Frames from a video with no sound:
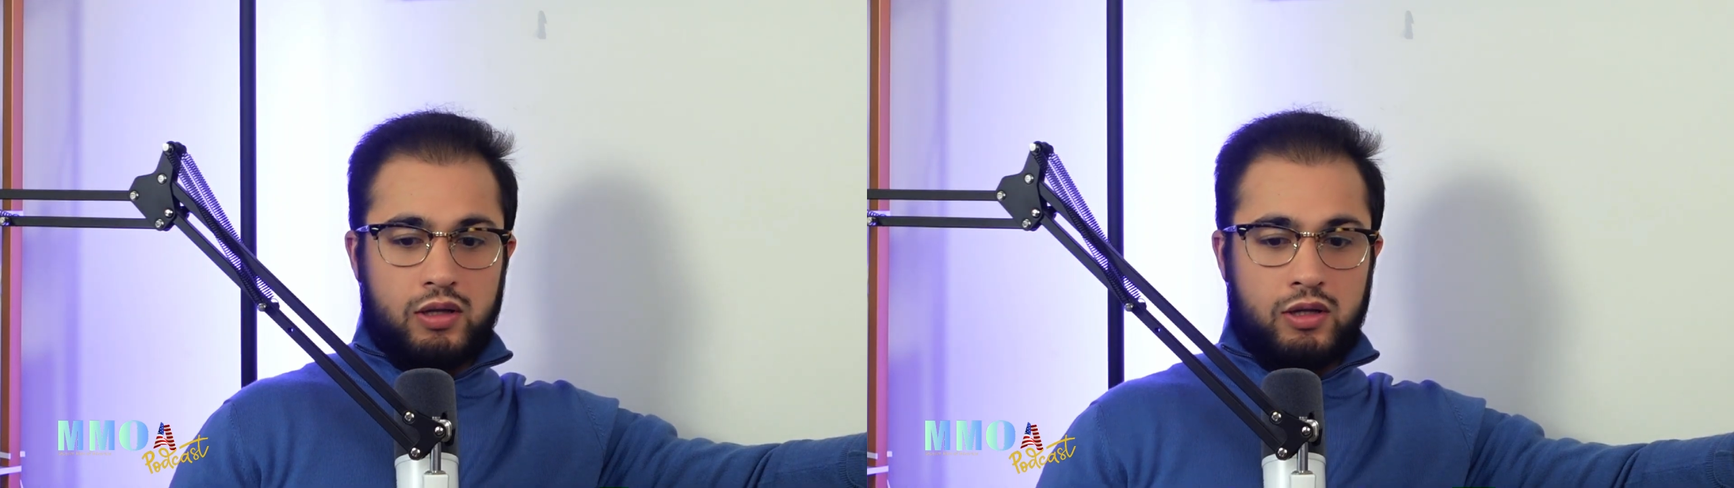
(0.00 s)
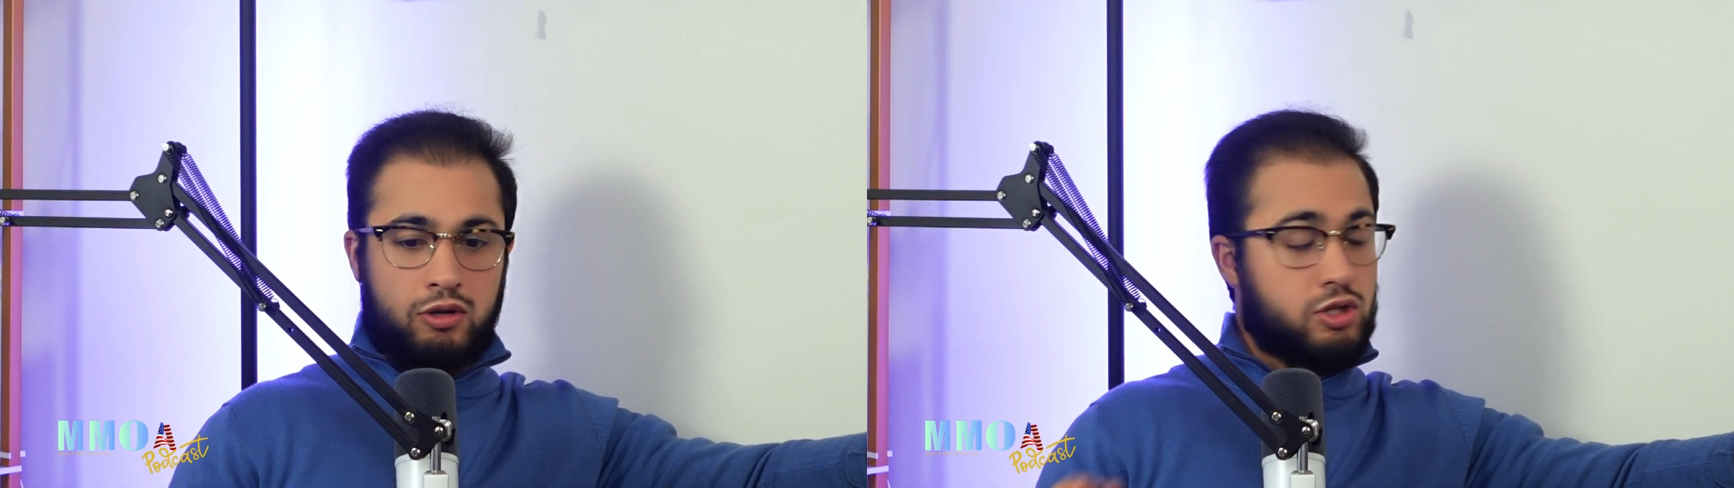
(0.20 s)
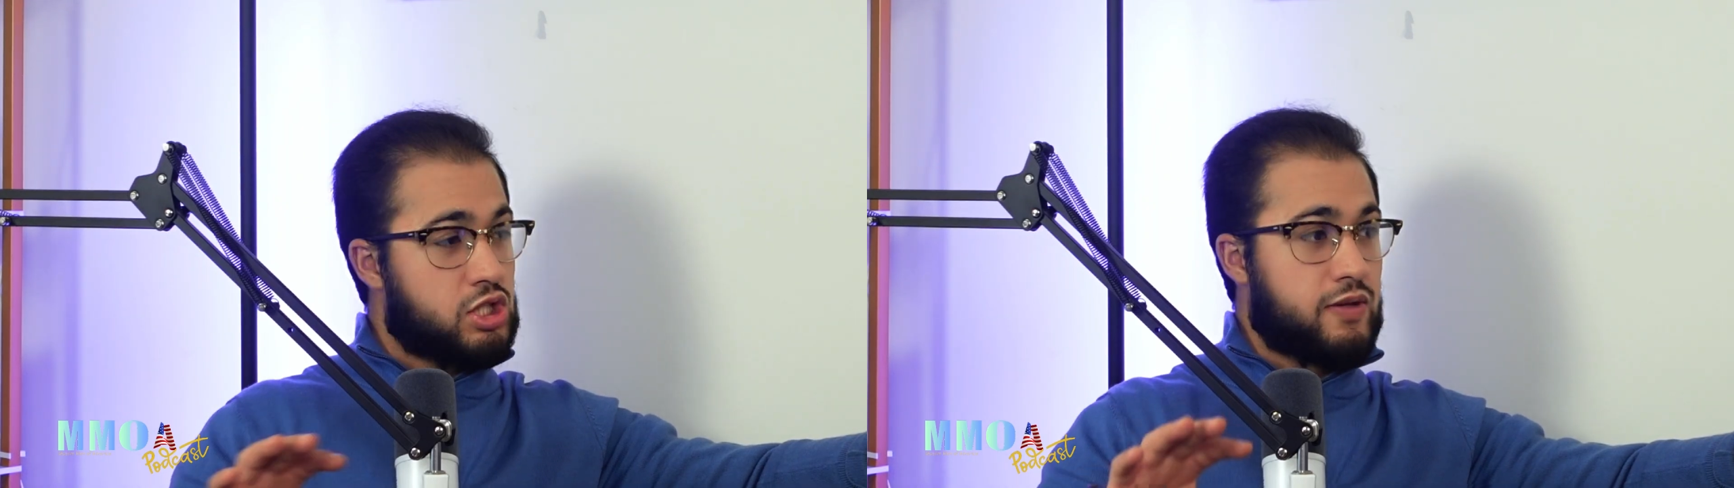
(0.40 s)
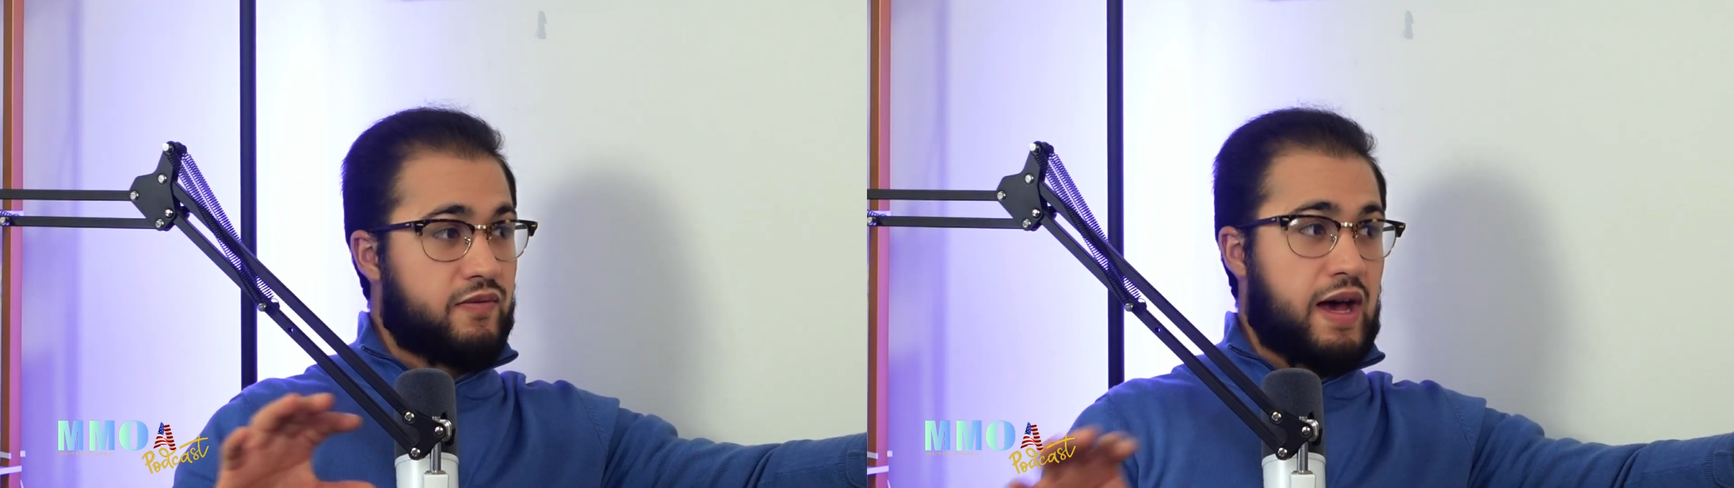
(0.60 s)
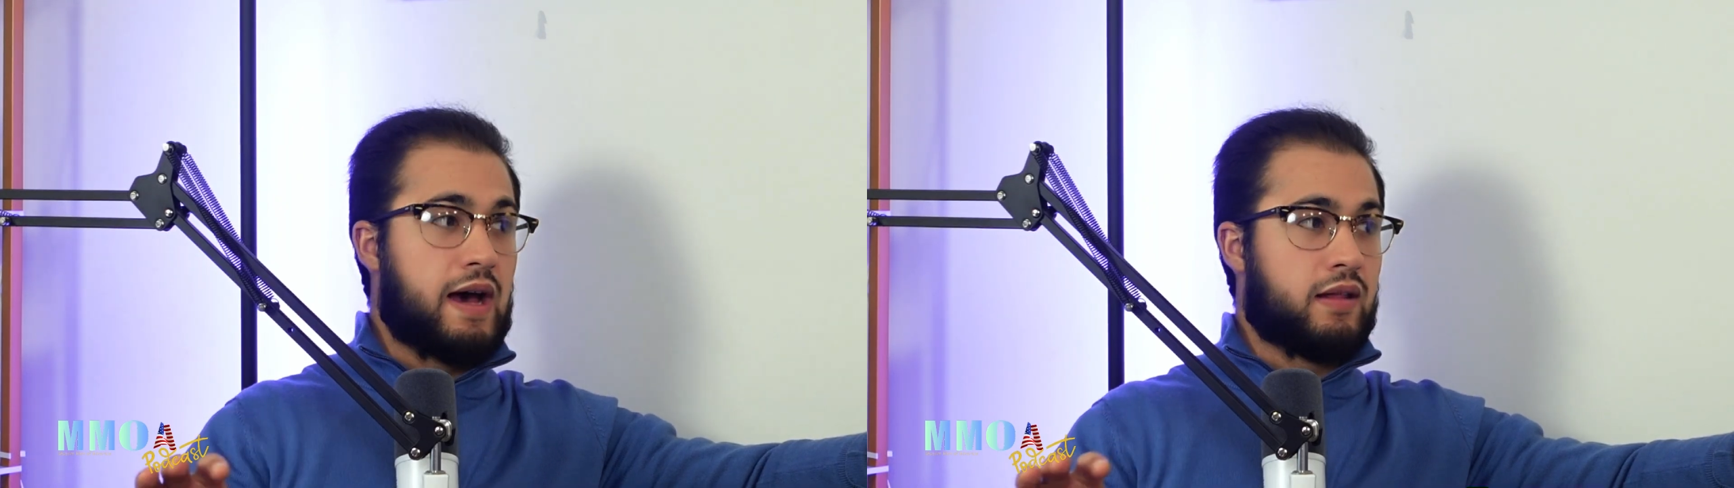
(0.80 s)
the Christian
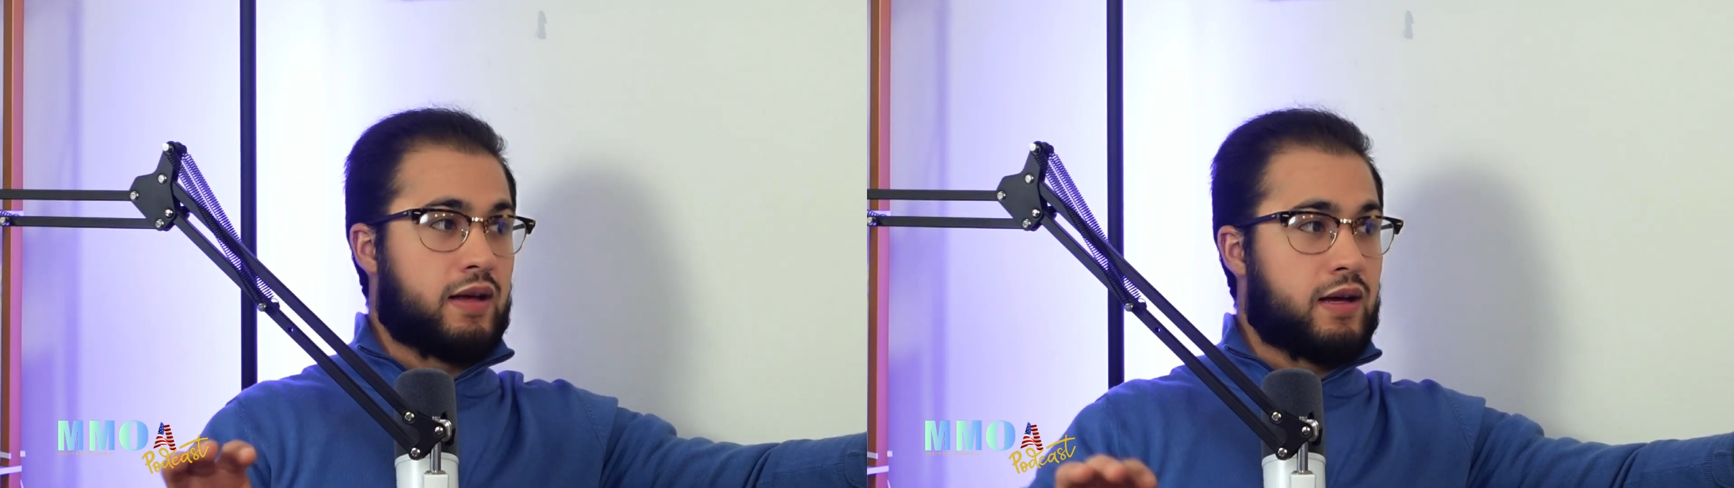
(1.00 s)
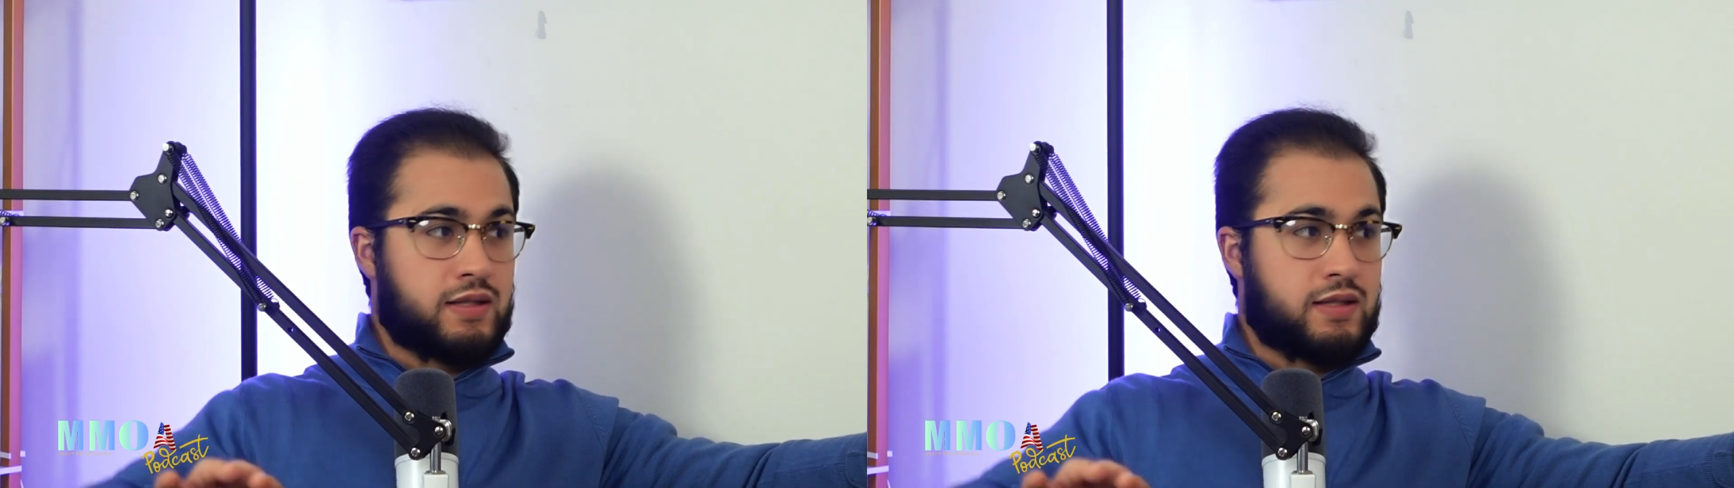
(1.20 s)
Valley.